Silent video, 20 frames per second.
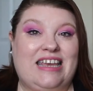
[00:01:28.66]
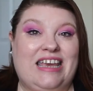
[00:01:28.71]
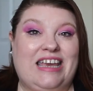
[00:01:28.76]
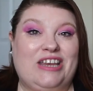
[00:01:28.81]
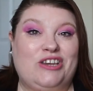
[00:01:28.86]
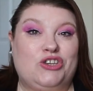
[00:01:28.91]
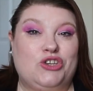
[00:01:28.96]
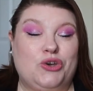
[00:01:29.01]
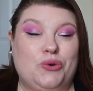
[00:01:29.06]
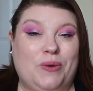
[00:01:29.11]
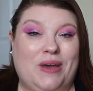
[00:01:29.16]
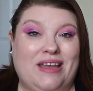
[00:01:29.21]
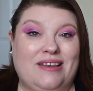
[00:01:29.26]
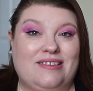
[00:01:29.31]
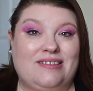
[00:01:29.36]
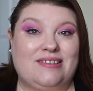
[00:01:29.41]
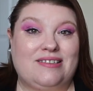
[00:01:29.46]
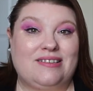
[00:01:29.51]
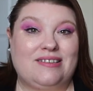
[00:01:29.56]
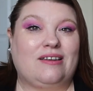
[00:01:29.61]
he do
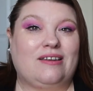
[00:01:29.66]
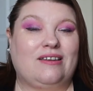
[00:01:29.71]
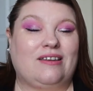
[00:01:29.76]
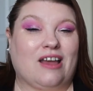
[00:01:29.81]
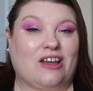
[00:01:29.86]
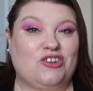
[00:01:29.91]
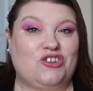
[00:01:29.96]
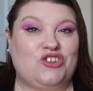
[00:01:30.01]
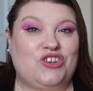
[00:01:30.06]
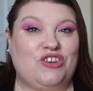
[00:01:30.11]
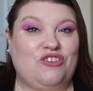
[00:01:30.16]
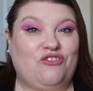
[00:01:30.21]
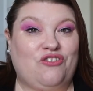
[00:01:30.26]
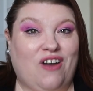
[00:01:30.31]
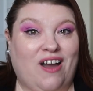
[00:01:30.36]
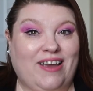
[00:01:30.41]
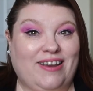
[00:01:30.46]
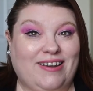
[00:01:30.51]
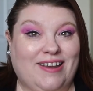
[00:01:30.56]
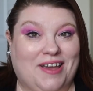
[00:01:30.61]
it? Does she
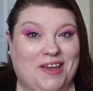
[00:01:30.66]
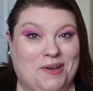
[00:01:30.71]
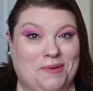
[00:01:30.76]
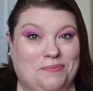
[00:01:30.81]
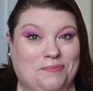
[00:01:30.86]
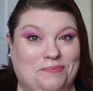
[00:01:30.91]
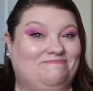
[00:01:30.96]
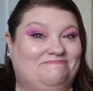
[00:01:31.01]
find him?